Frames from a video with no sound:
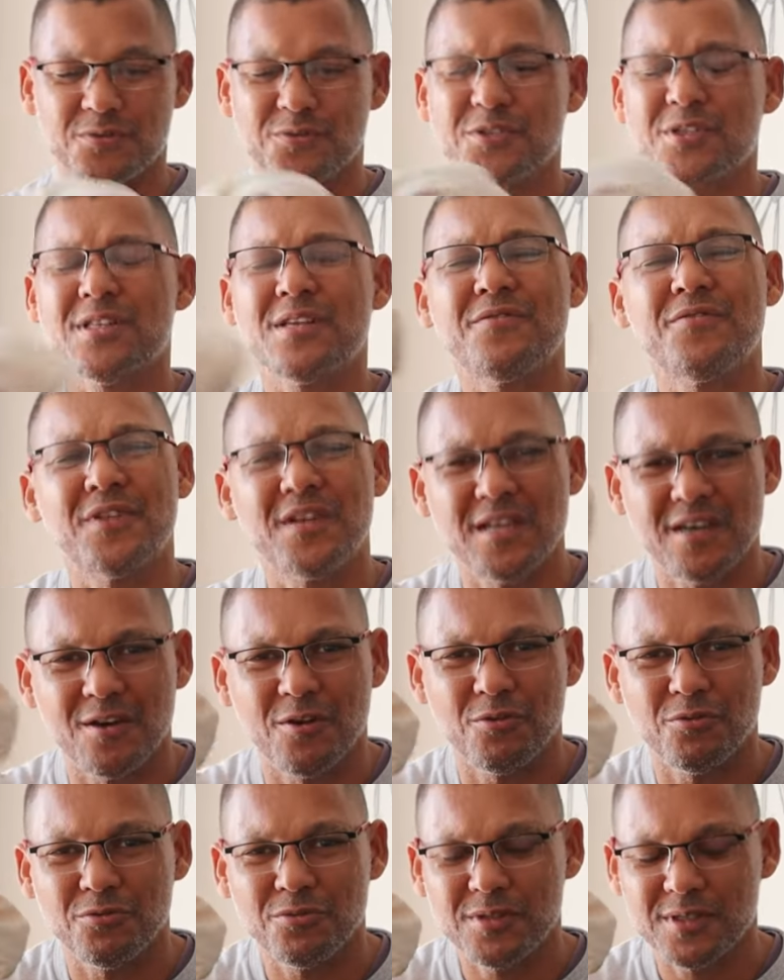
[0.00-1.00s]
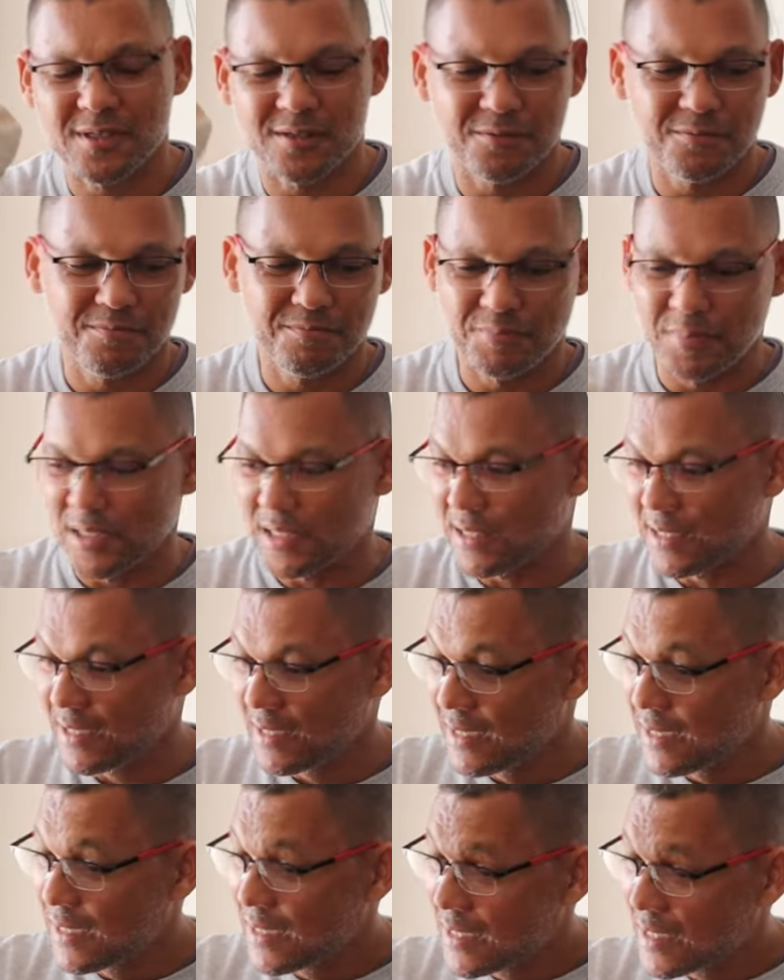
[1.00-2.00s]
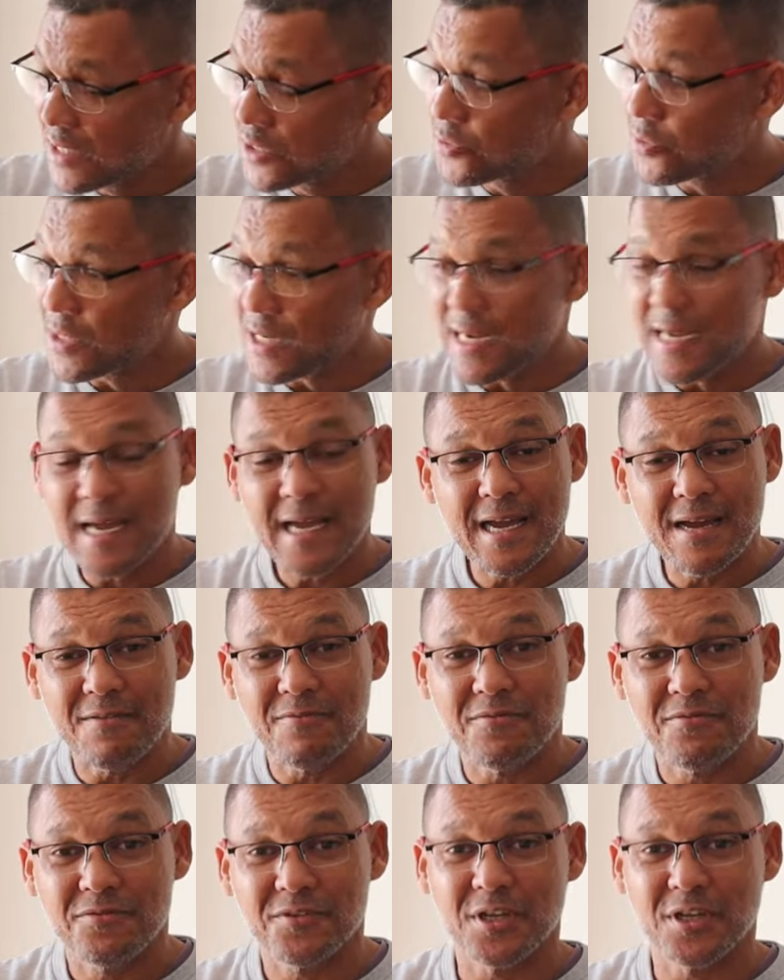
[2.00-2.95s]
Also, they're very old, so, but it's what I have.